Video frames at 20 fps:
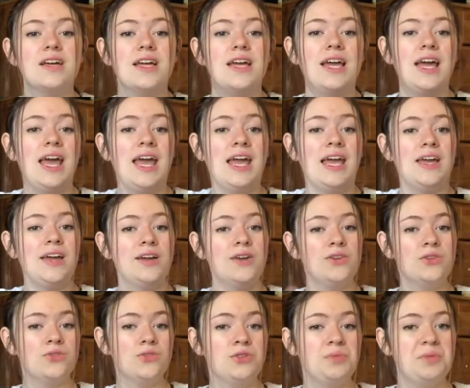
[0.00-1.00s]
a
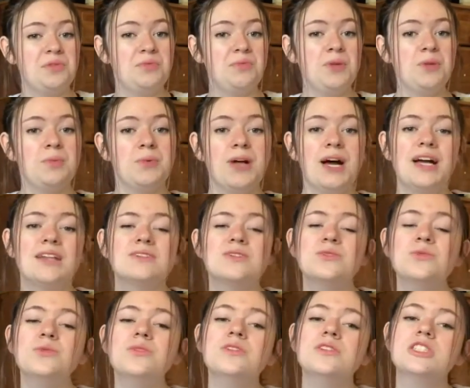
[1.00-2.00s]
group of people at
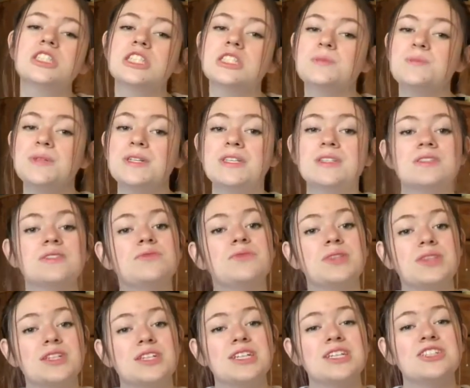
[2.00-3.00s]
school just because of what
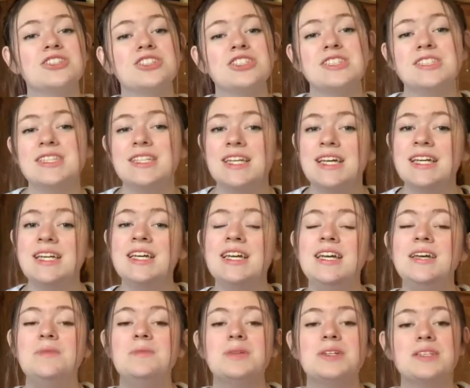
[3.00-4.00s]
they're interested in,
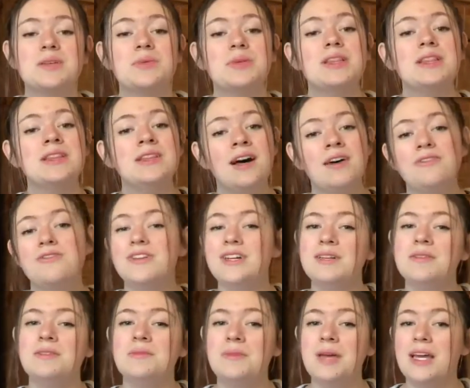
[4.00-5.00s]
because I would love for him
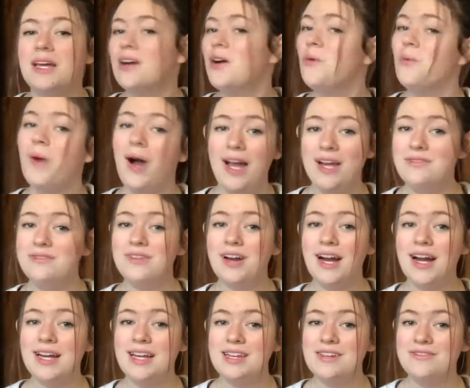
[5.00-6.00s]
to make a wide
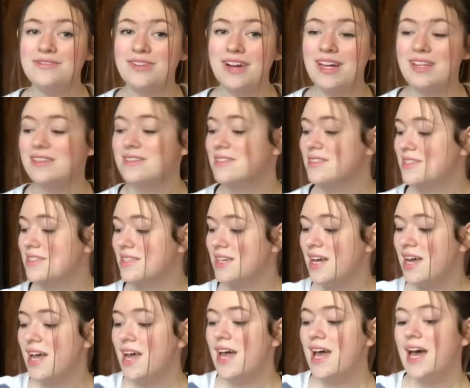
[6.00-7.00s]
variety of friends.
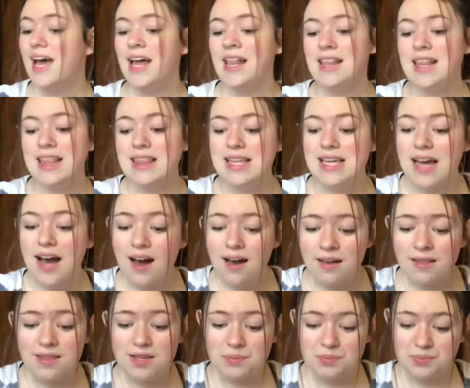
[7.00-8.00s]
And then the
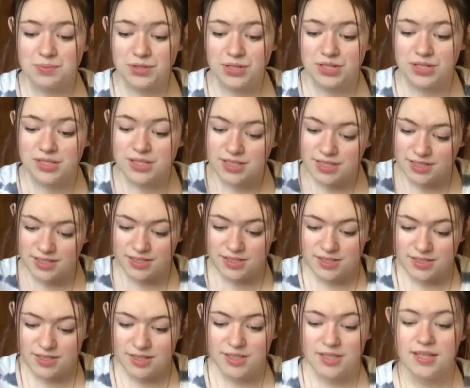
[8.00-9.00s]
other book
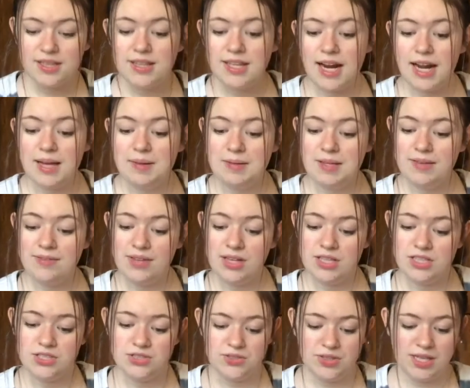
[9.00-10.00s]
that I am giving
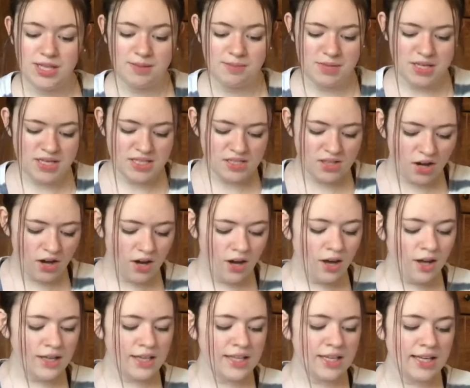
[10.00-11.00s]
to him is
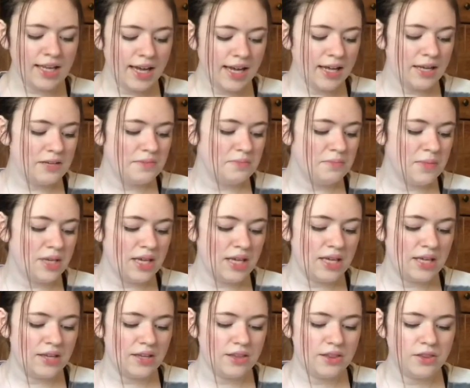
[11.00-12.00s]
Augie and
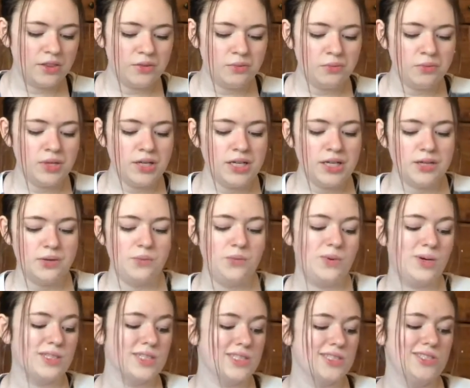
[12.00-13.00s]
Me, 3
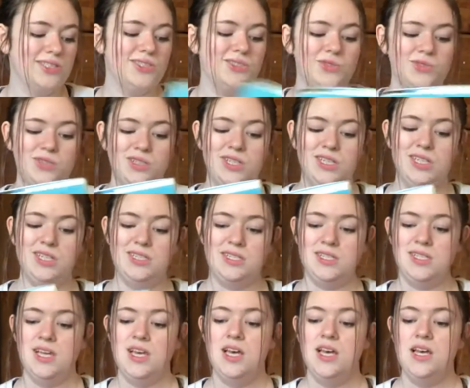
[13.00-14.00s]
Wonder Stories.
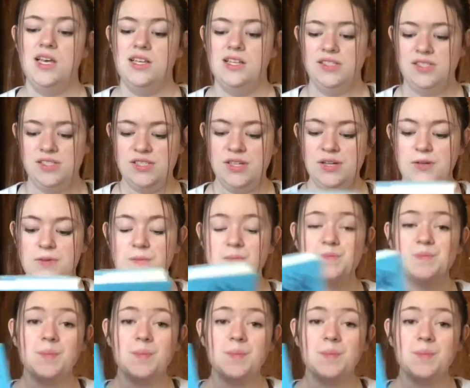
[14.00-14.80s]
So